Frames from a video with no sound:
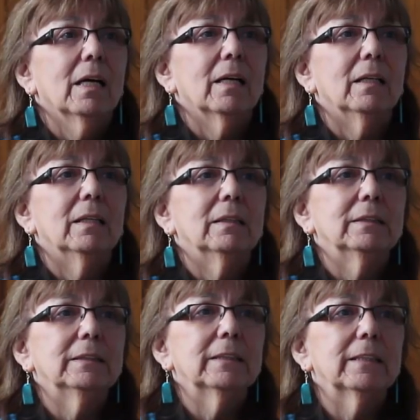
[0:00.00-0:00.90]
Yeah,
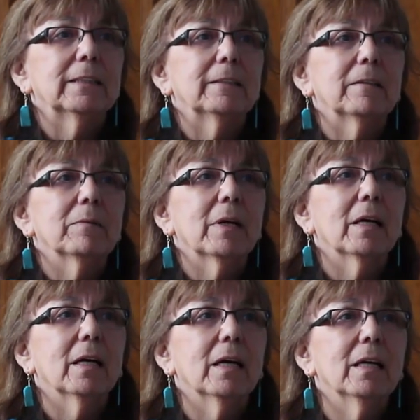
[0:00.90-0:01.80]

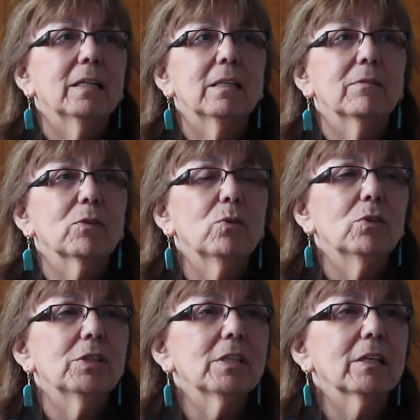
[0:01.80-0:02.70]
and of
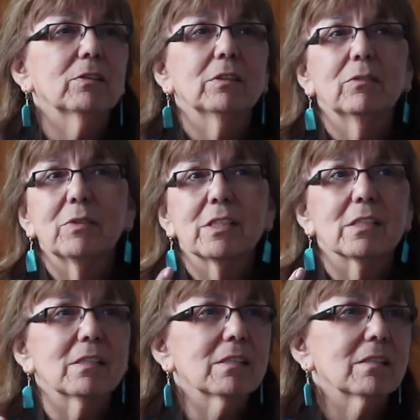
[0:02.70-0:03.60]
course I couldn't
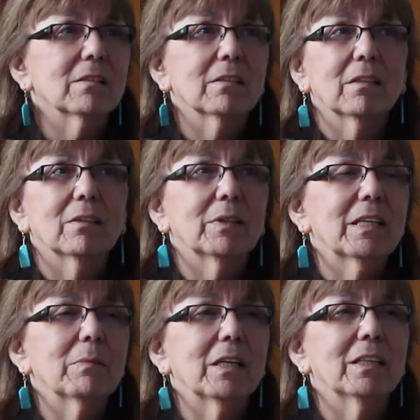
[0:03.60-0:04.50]
resist, you know what
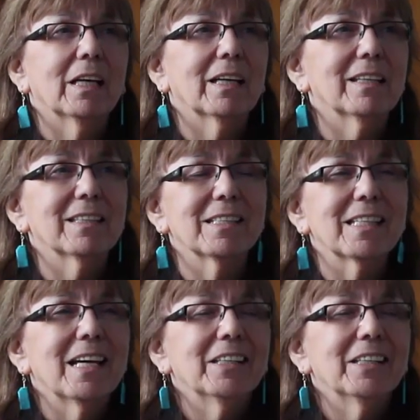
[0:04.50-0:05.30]
I mean? I get this.